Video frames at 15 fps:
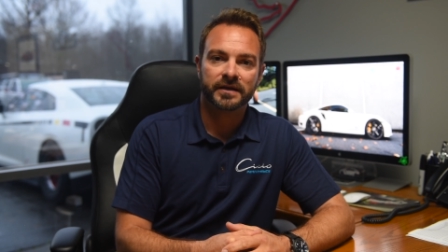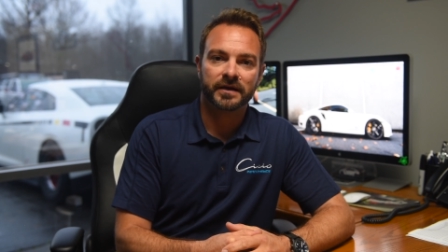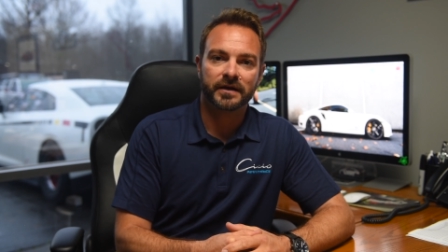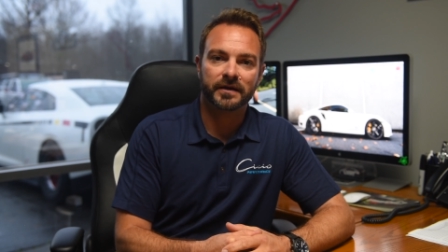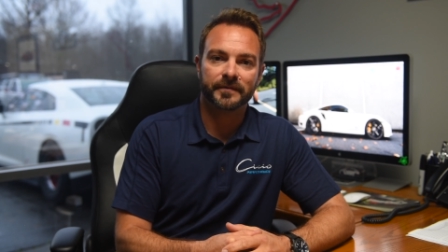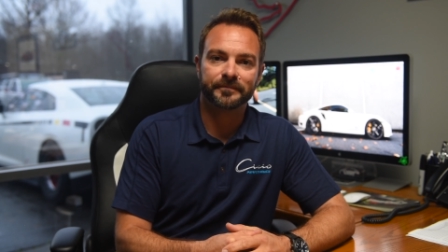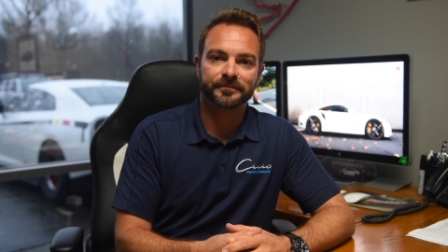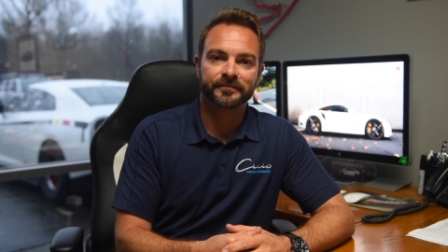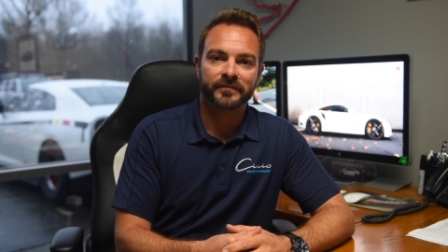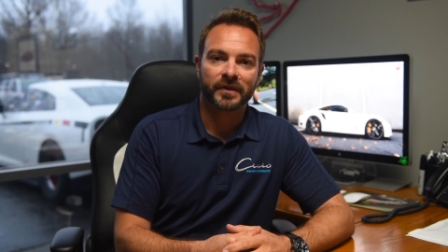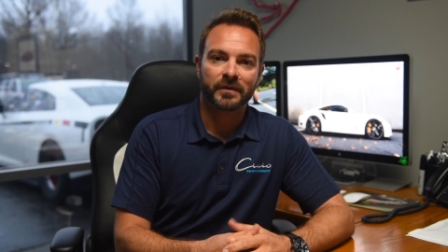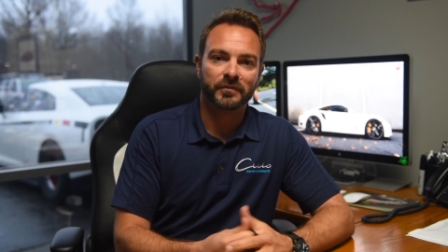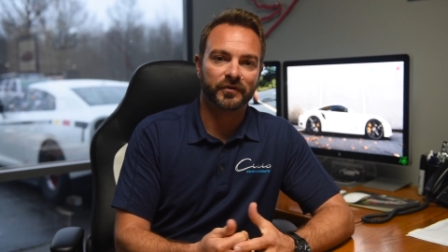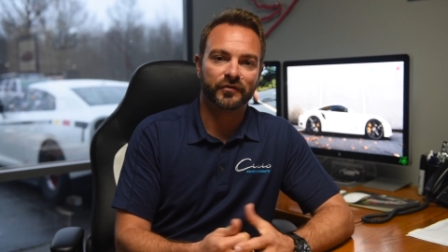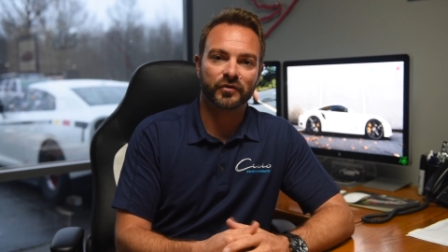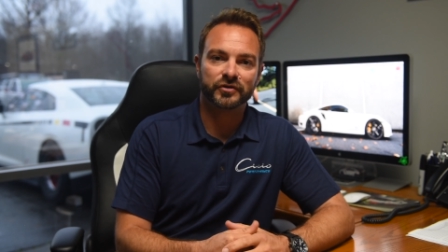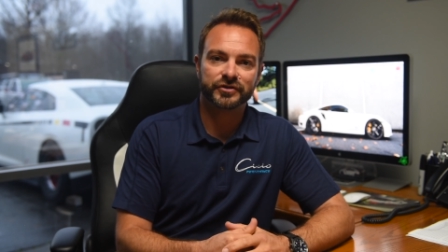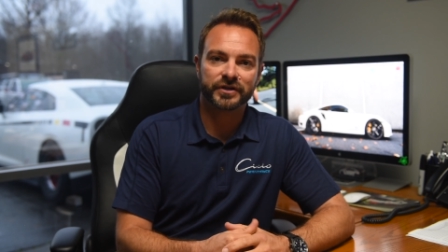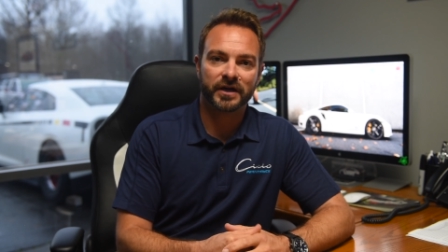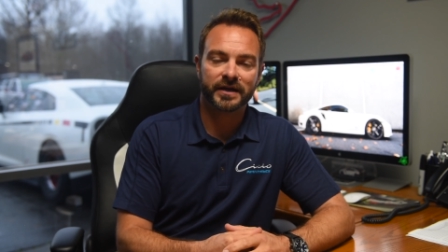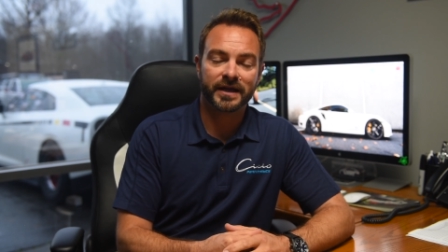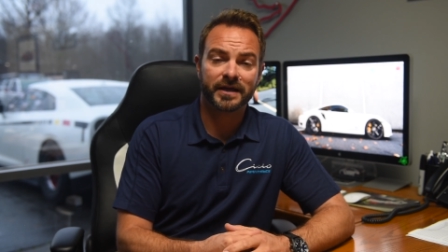But of course
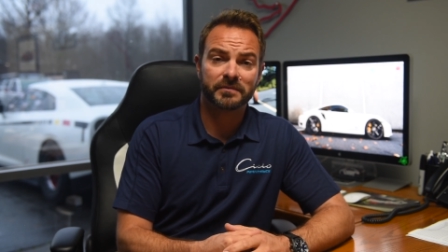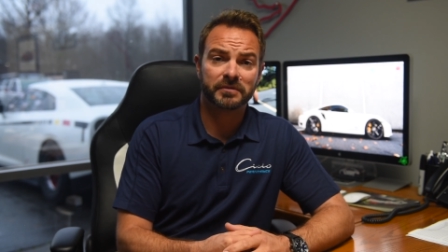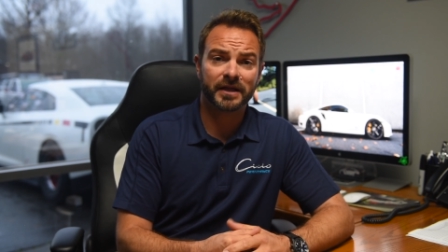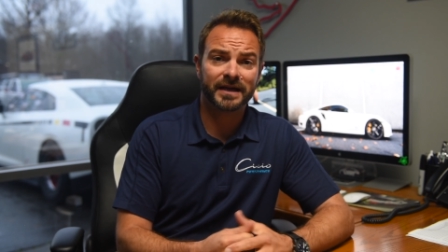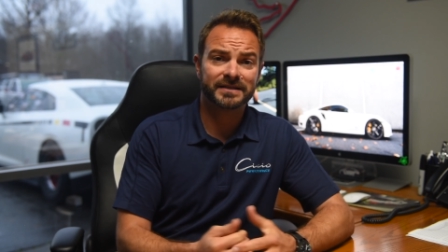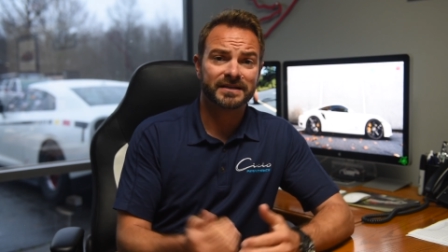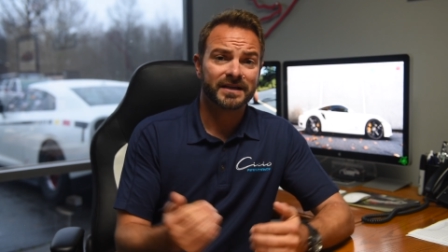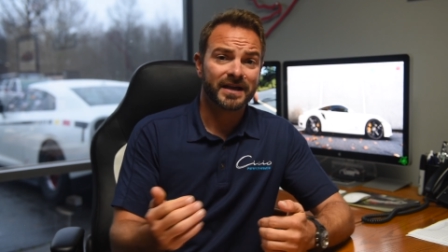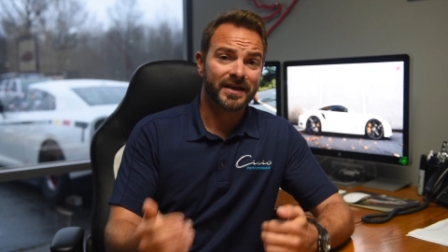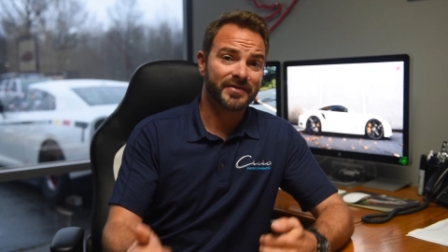Jan had a blast.